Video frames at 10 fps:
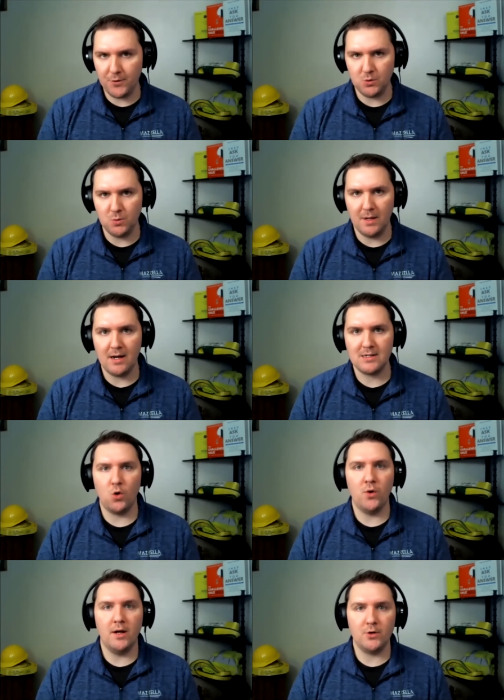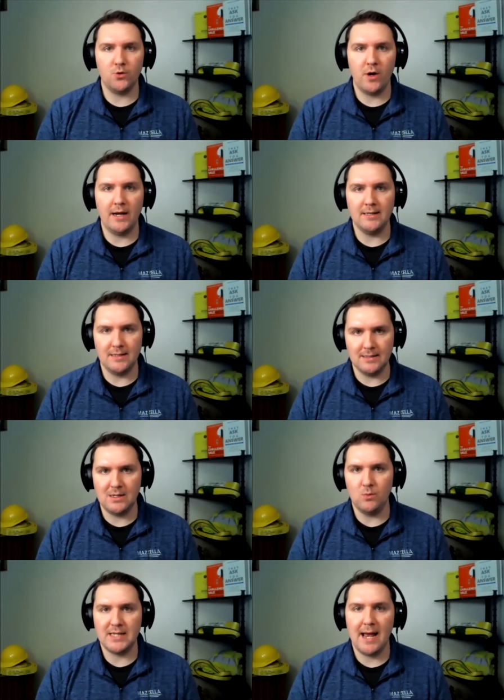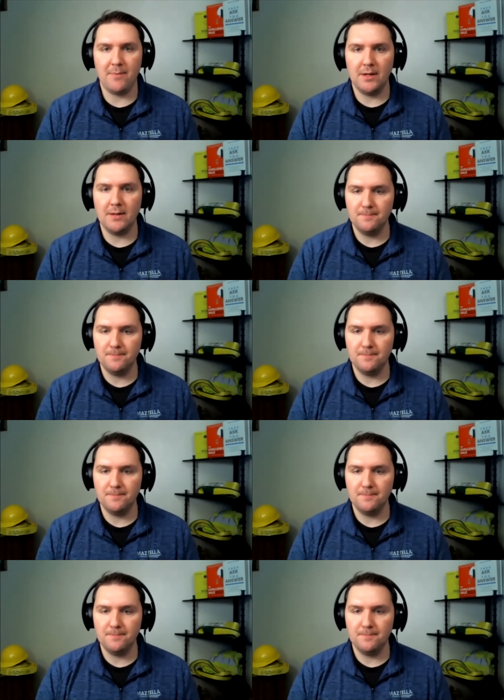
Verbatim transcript: toolbox, throw it on a crane, and then see what's happening.